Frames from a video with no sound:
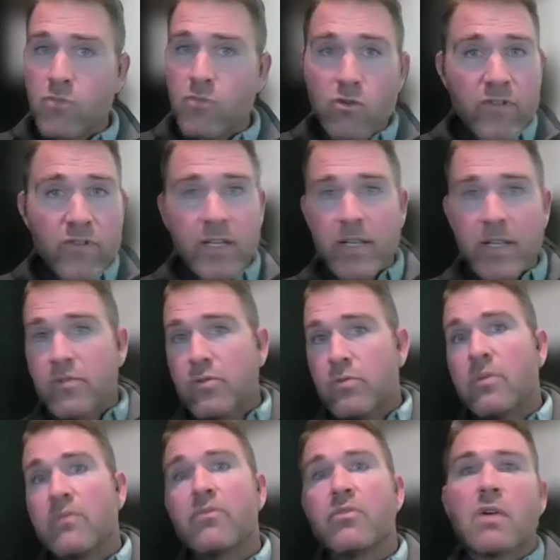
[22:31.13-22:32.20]
moving
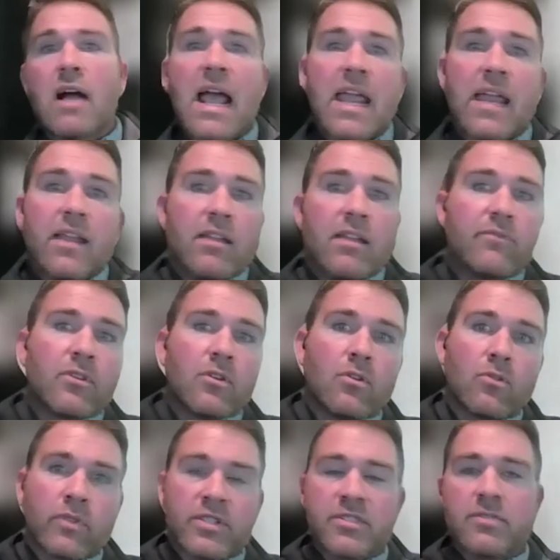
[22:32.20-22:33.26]
into a variety of
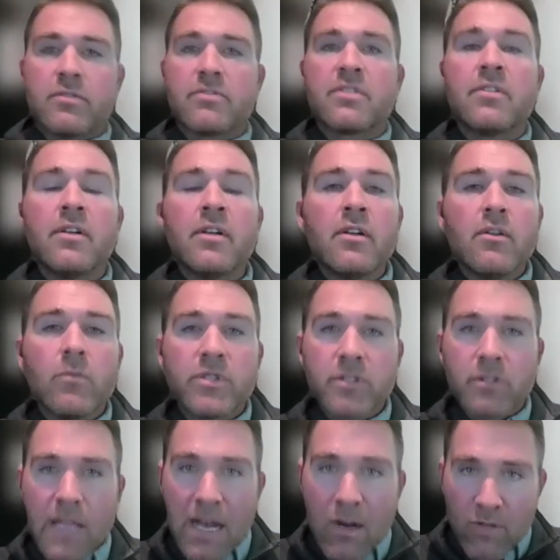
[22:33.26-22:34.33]
co-crystals, which
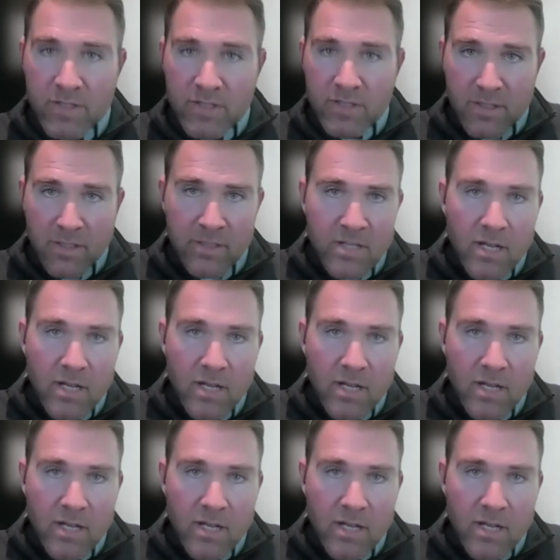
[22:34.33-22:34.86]
allow us a